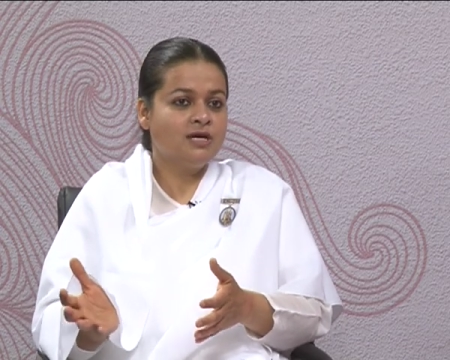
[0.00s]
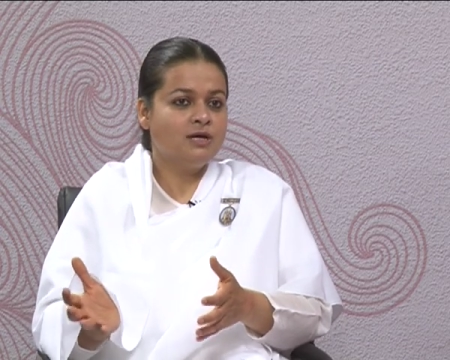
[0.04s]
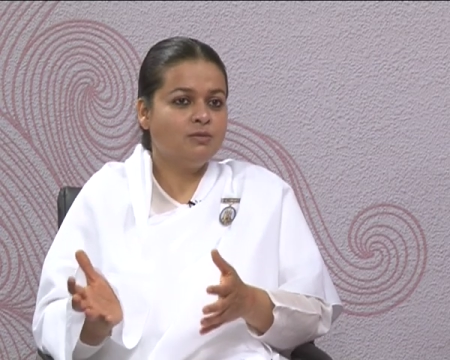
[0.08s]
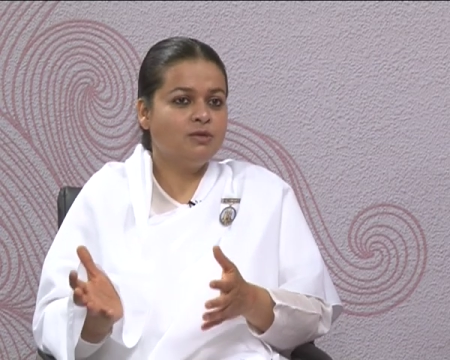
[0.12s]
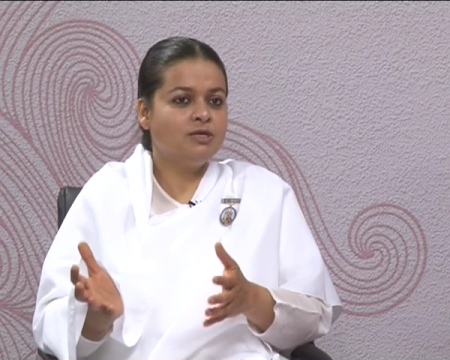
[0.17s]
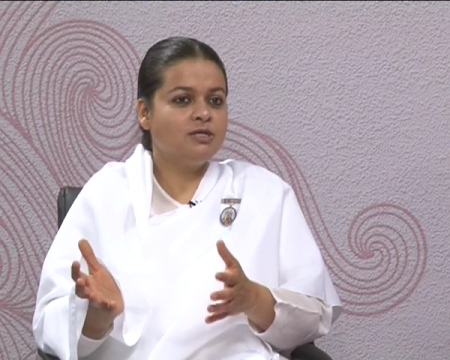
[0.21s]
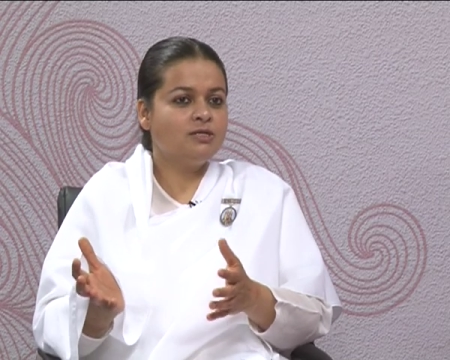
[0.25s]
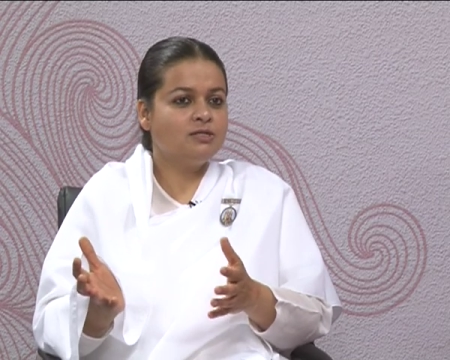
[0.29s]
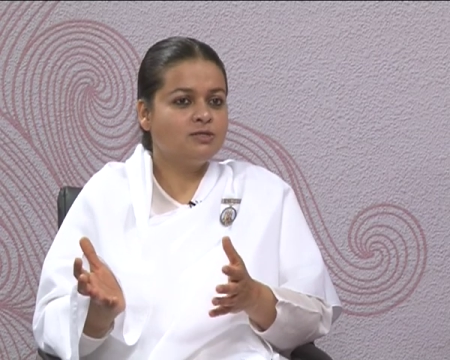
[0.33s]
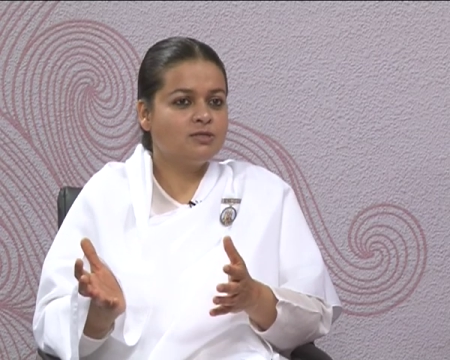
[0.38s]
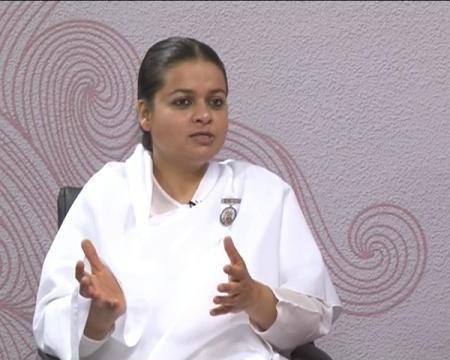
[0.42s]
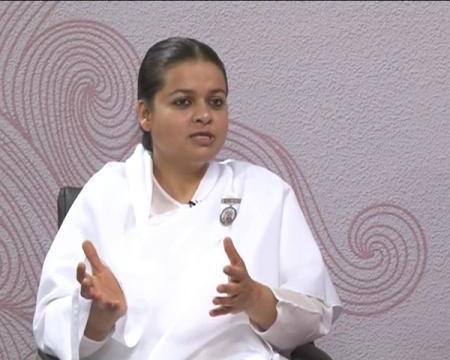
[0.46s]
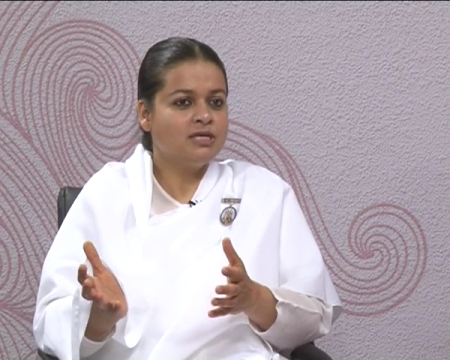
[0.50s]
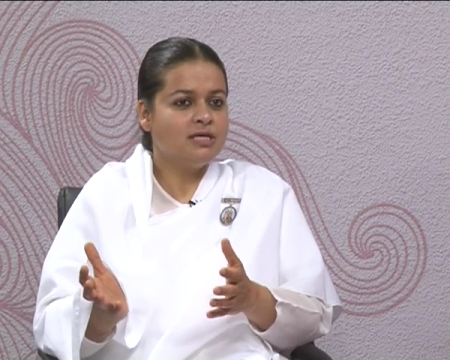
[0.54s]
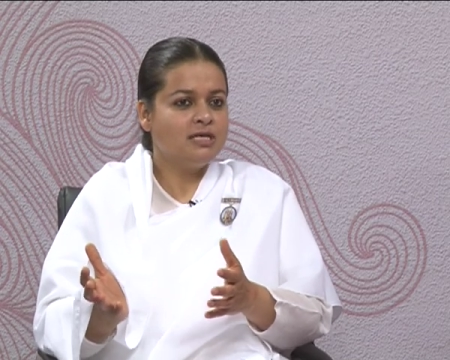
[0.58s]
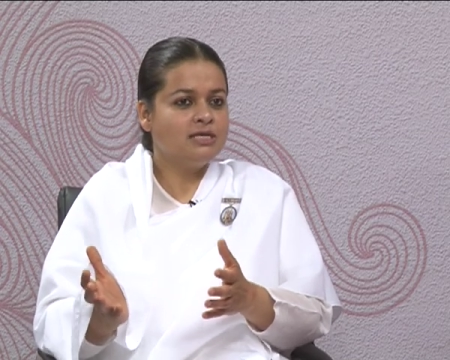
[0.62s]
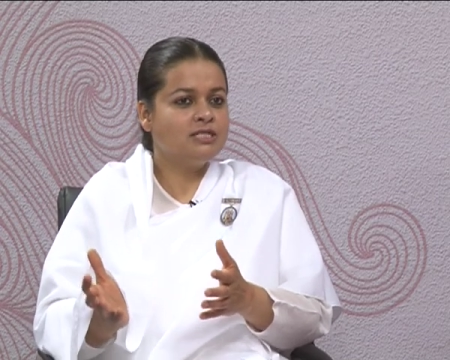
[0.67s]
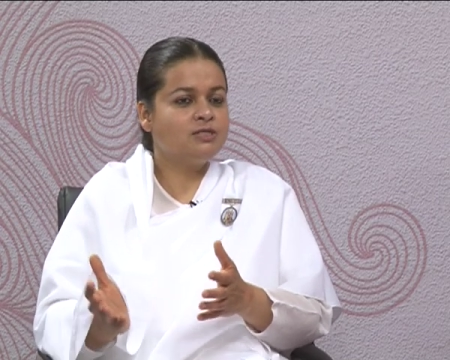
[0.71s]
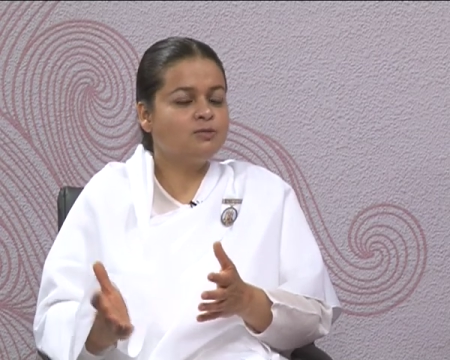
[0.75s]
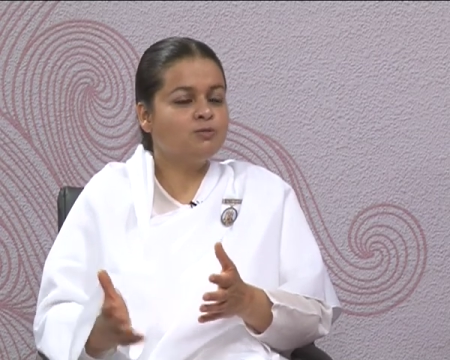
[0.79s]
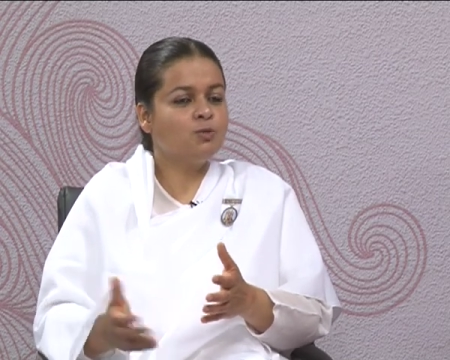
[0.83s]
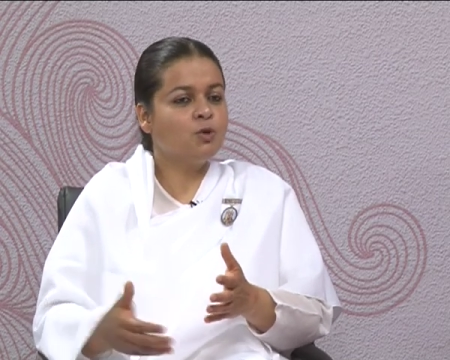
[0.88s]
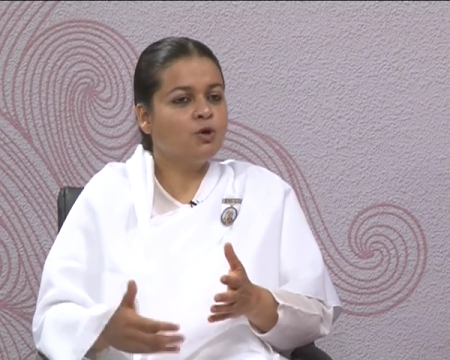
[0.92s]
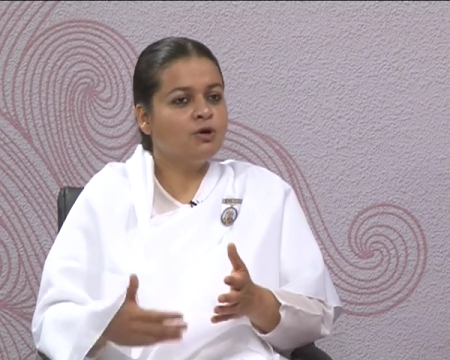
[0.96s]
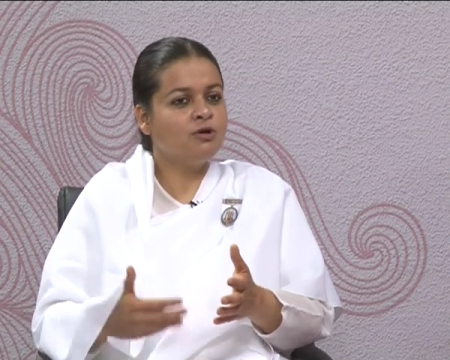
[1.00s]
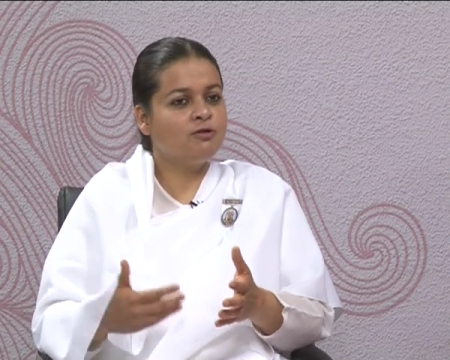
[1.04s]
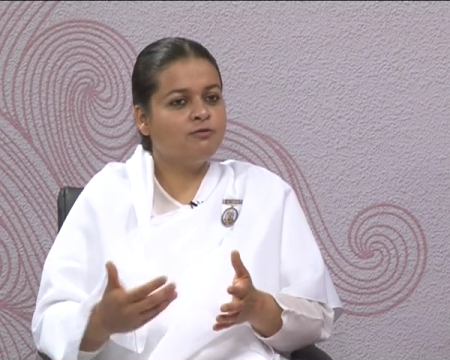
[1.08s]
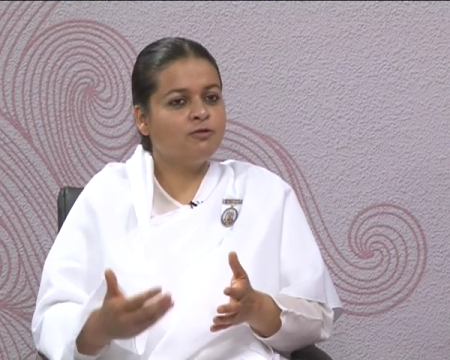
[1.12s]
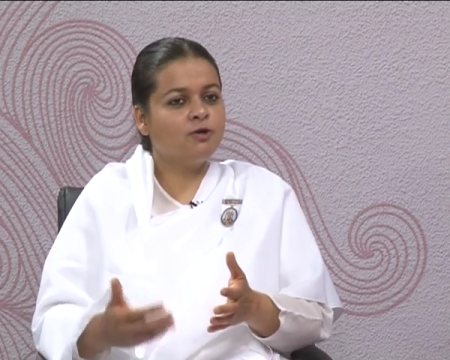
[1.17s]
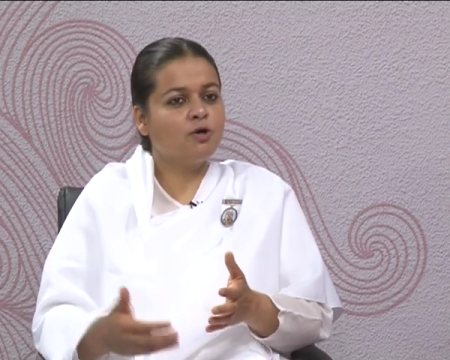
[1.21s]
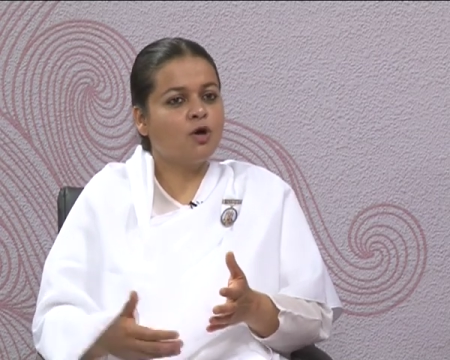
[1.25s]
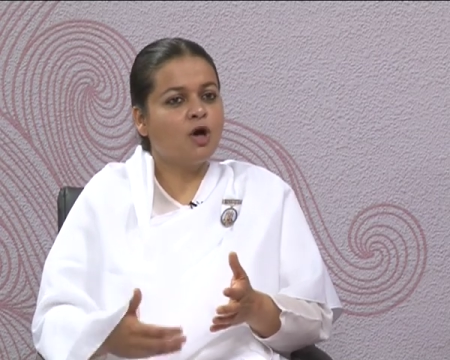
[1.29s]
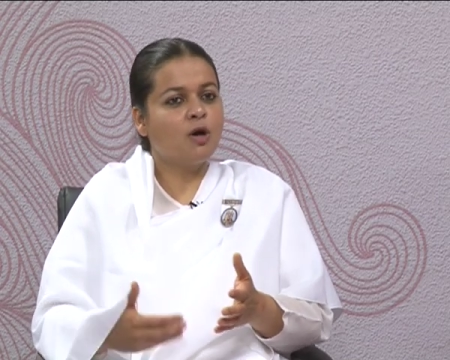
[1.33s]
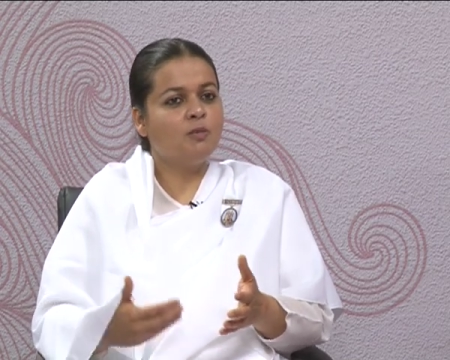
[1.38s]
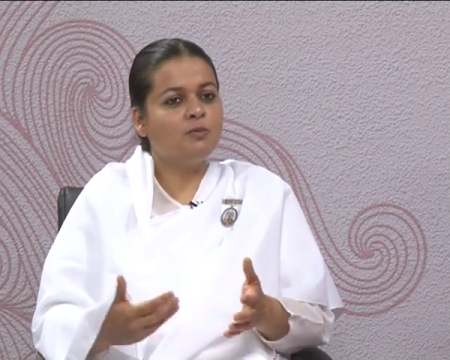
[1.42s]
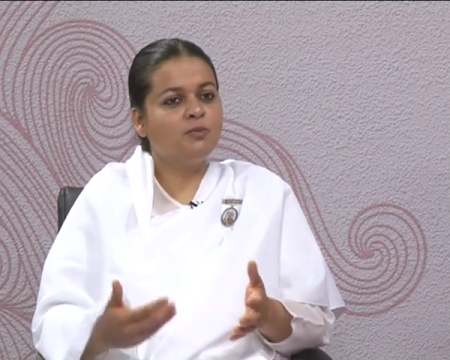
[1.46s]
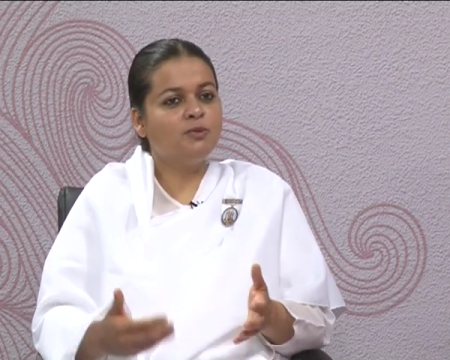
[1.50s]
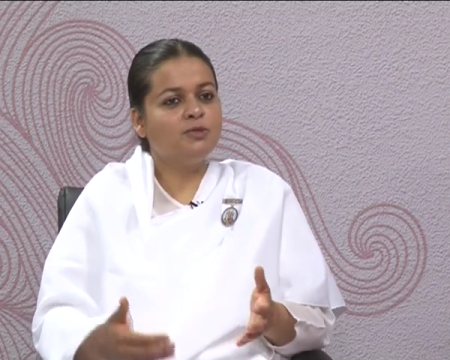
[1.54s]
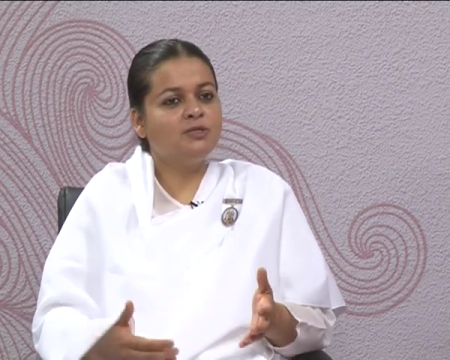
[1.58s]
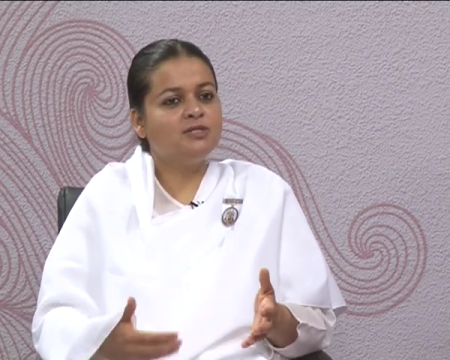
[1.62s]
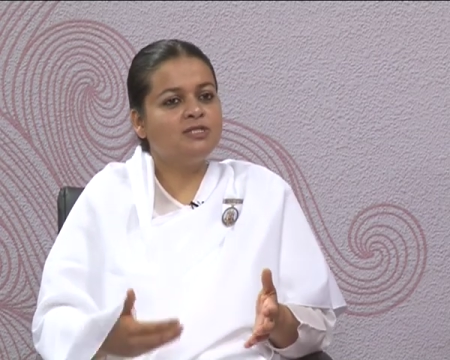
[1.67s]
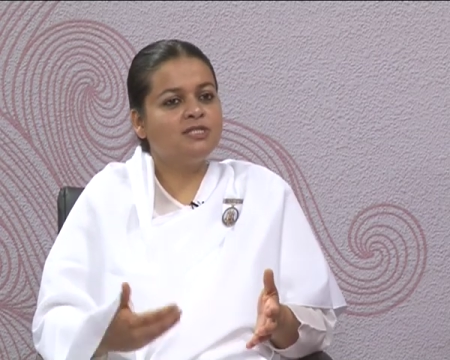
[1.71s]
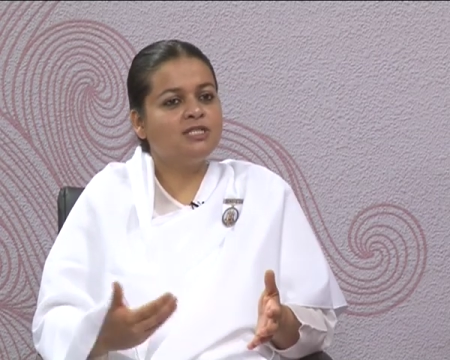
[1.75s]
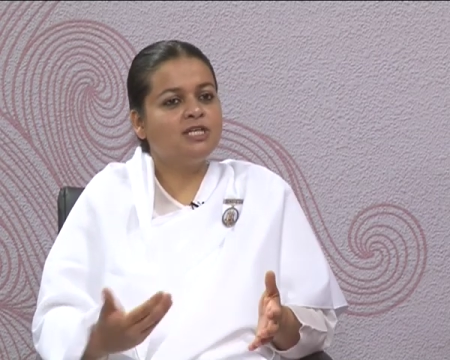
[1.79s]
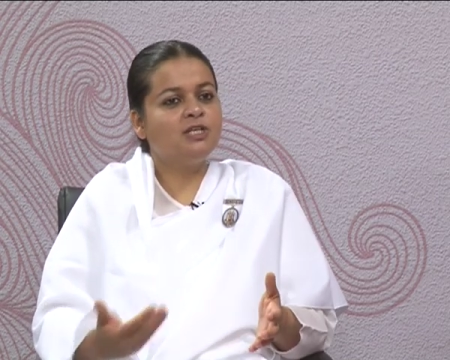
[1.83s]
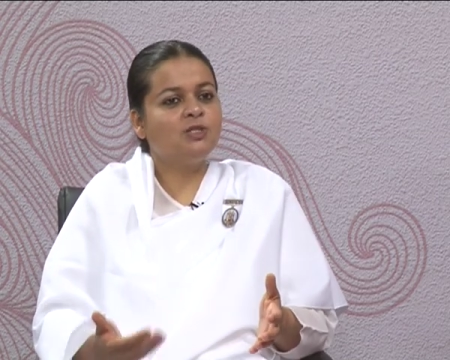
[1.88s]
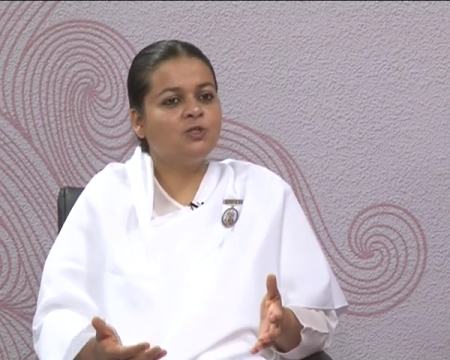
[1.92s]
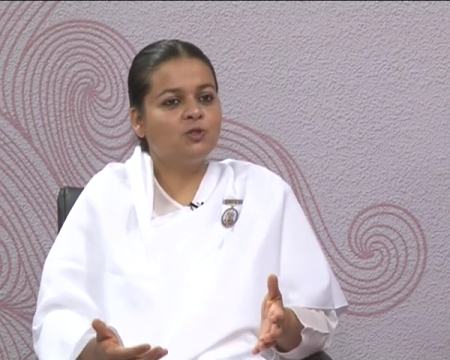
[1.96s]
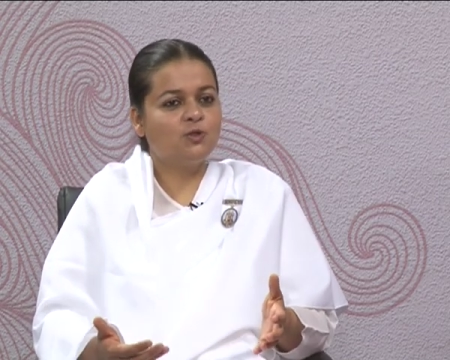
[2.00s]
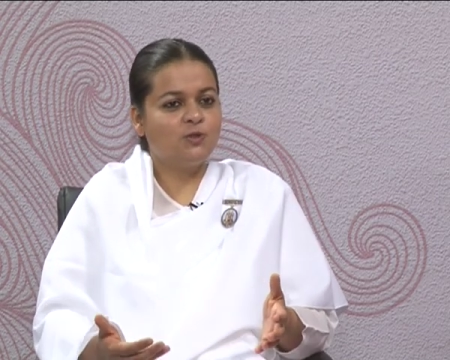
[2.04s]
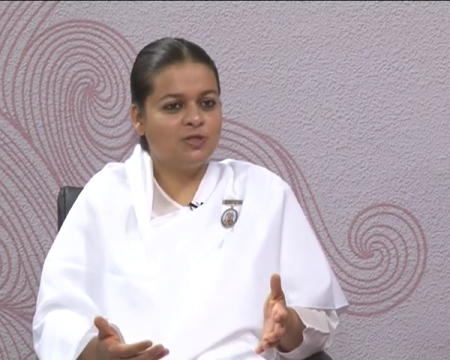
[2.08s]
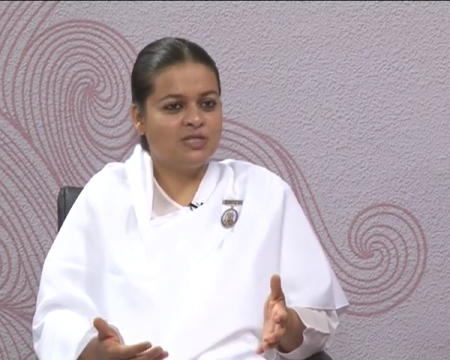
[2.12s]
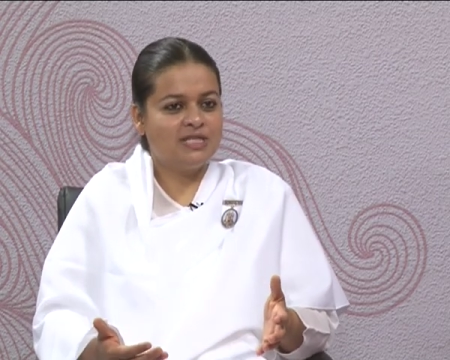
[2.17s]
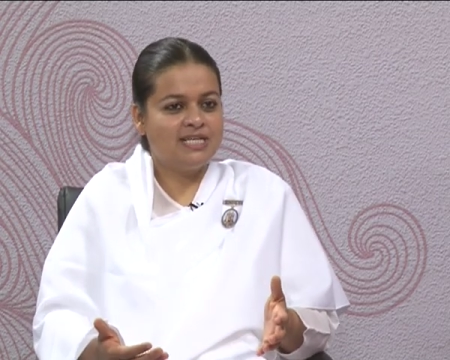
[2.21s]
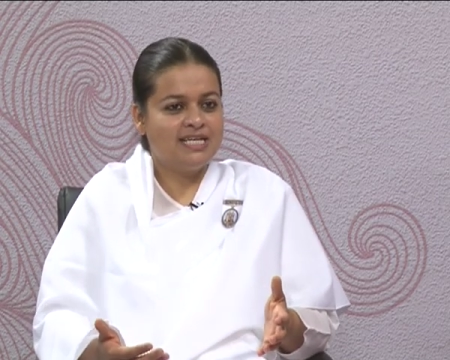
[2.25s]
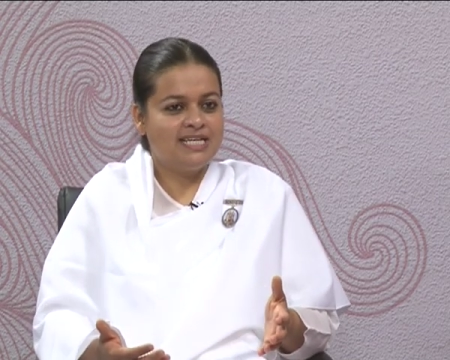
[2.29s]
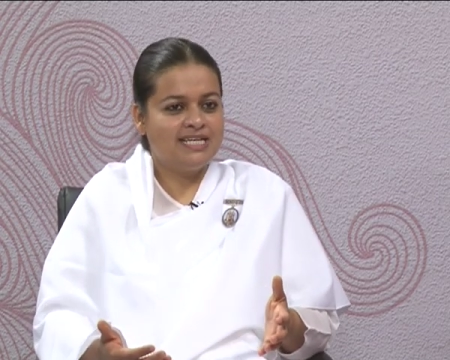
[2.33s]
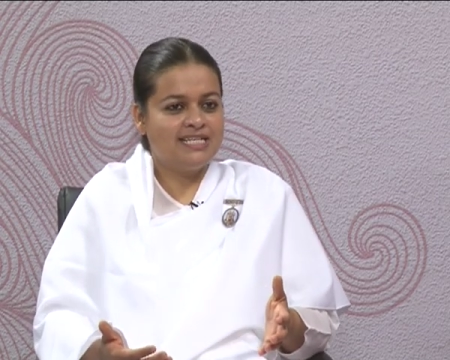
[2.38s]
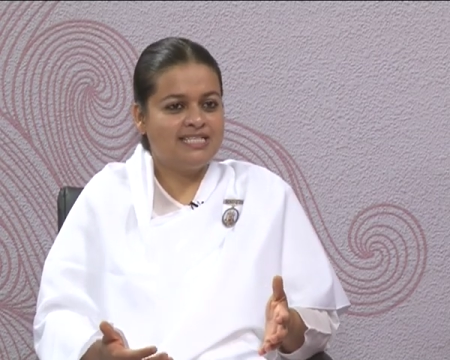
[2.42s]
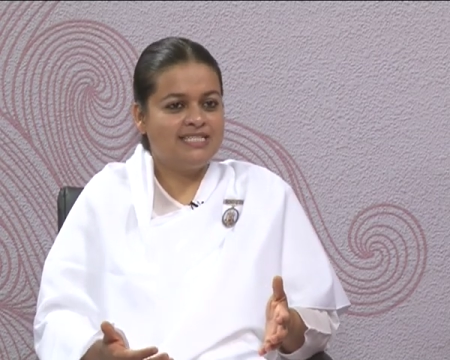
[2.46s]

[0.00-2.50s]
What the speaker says: But it's more of a compensation